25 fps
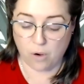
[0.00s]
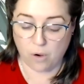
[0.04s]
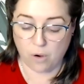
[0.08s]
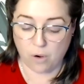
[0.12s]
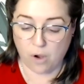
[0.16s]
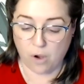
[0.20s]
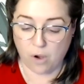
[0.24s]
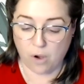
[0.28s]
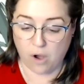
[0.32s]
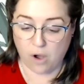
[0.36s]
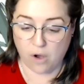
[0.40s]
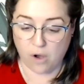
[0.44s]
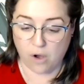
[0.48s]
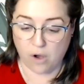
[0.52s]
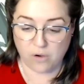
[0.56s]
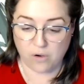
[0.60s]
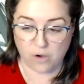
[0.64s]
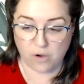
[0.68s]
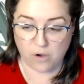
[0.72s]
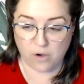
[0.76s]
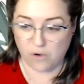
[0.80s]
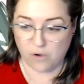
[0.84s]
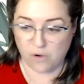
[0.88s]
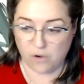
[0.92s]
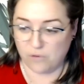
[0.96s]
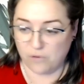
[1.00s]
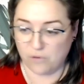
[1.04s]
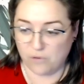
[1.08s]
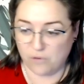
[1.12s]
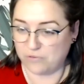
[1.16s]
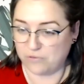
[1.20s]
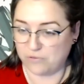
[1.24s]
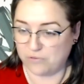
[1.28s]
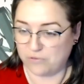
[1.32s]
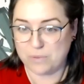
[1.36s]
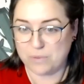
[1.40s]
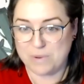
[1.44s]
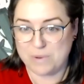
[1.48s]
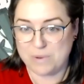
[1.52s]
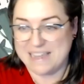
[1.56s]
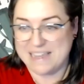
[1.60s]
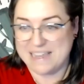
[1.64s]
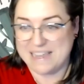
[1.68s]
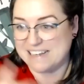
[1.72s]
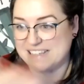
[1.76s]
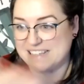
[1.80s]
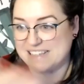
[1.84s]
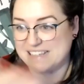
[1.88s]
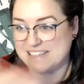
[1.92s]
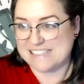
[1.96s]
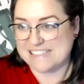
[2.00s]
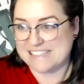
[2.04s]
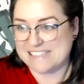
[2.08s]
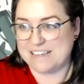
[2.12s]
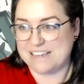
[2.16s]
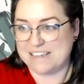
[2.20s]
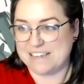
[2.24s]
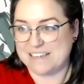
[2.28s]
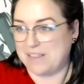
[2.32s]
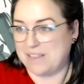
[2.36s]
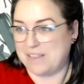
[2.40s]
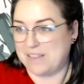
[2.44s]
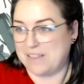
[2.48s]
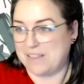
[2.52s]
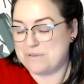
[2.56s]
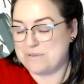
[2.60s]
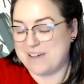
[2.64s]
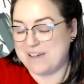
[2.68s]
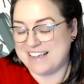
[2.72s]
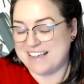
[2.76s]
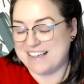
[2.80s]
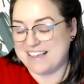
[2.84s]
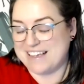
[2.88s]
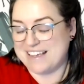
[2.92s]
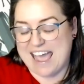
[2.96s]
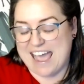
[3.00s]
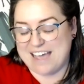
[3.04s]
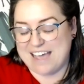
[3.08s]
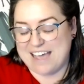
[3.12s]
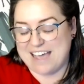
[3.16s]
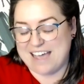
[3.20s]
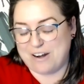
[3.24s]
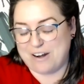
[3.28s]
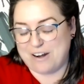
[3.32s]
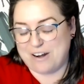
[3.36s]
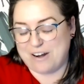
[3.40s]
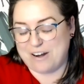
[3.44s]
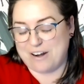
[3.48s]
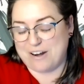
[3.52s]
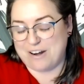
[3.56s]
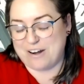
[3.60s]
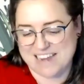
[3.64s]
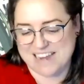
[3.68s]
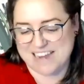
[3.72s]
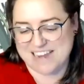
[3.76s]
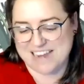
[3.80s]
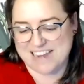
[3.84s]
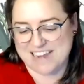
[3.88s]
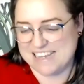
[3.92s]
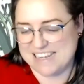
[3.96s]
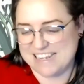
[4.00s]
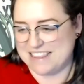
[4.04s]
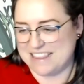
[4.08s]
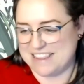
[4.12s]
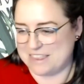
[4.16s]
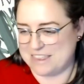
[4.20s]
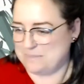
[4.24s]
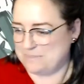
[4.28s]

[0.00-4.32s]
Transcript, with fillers: hopefully we get to see a lot of you guys at our party as well on the 19th.